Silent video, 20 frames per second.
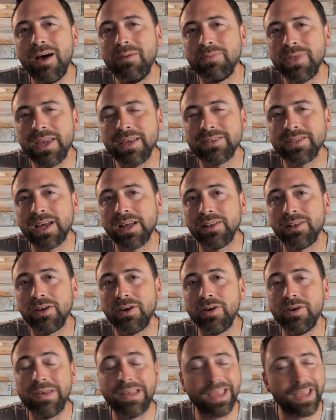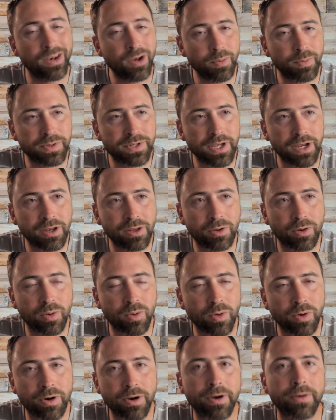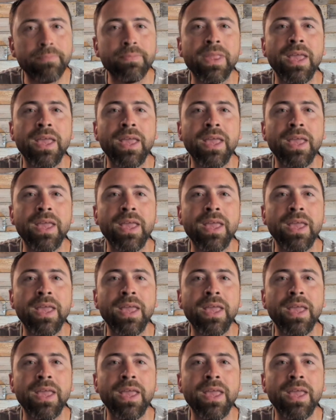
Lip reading: things I learned in no particular order